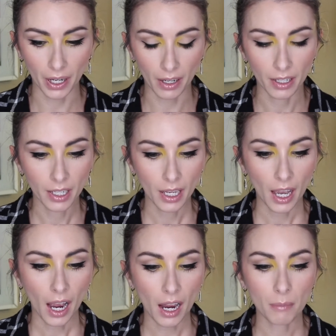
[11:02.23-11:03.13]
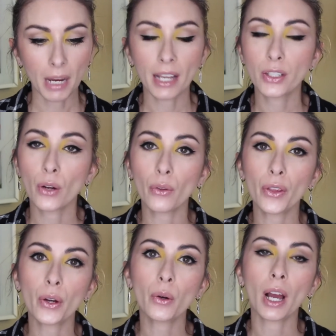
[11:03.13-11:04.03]
there. I know
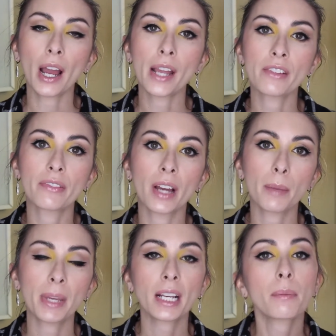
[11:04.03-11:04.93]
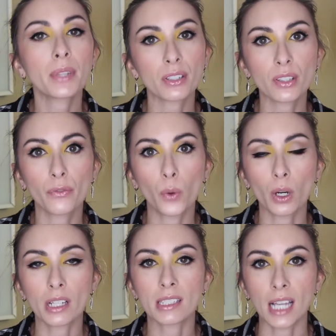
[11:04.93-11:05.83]
though, I pick up their
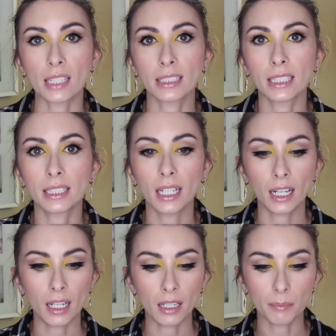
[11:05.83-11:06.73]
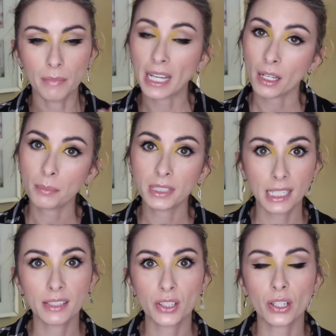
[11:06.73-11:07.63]
Sephora Solid Makeup
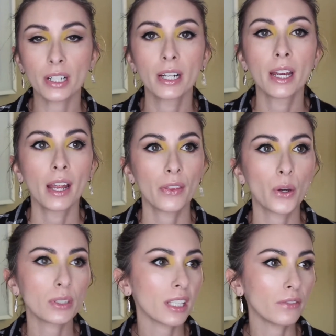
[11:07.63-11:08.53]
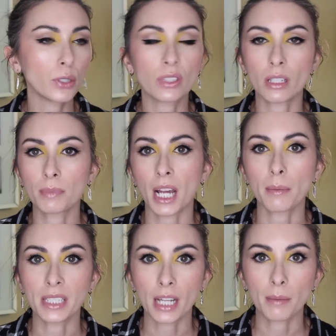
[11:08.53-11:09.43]
Cleanser. Those I've used up
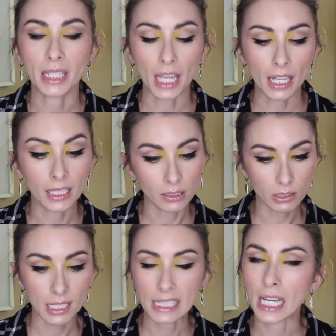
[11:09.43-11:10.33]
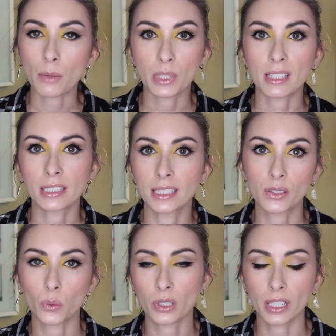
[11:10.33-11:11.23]
time and time again. It looks like that was on
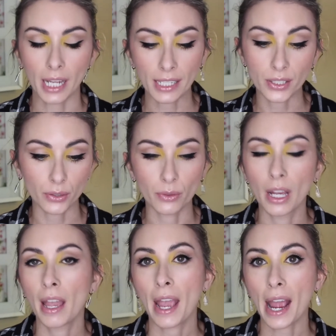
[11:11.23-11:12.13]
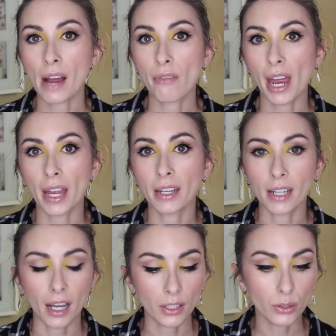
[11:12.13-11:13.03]
this order, and I do have
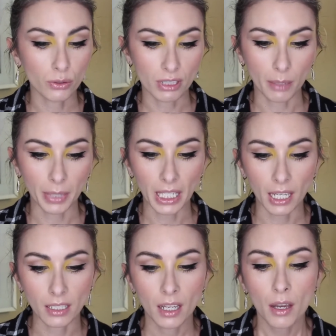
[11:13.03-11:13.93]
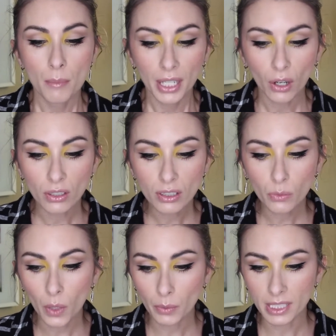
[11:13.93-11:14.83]
that used up again. But
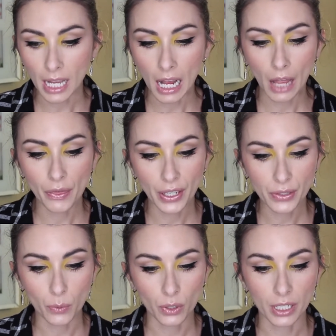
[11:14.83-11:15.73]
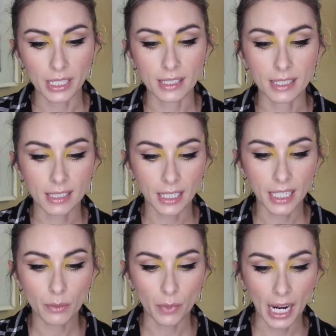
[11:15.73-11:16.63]
also what was on this order is the
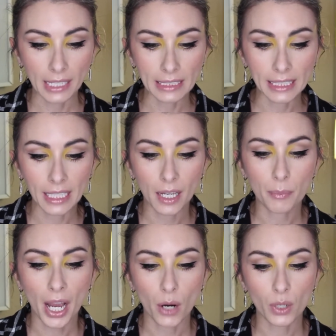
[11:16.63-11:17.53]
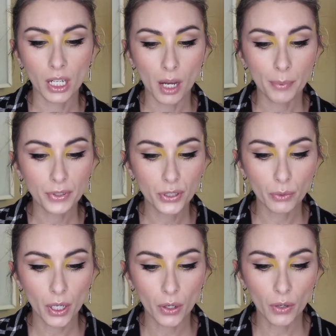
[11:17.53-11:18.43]
Sunday Riley Power Couple
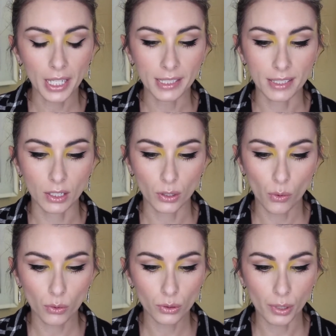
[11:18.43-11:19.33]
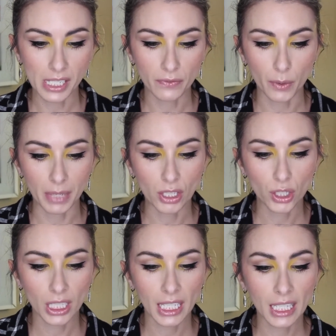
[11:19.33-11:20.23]
Duo. It's their Total
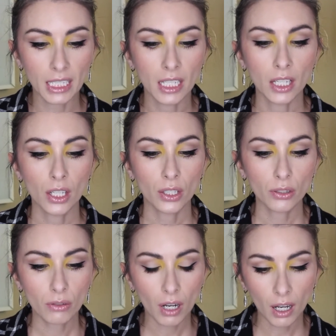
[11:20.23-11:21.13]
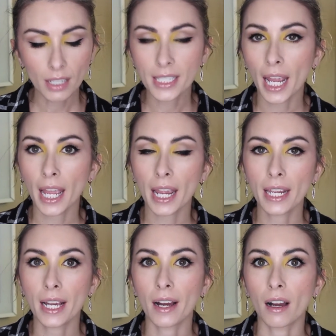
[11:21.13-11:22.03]
Transformation Kit. You got
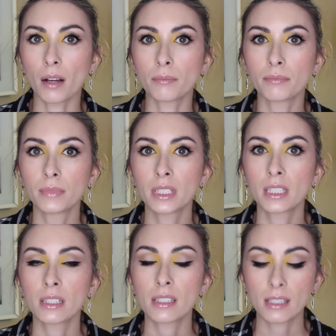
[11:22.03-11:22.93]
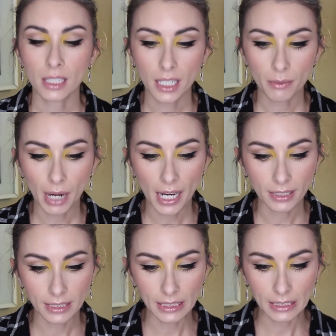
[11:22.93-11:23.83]
a Sunday
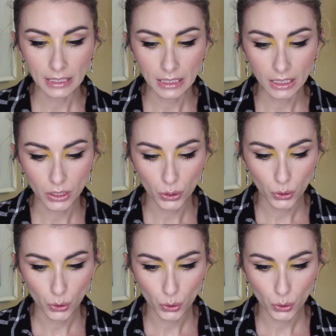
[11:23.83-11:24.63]
Riley,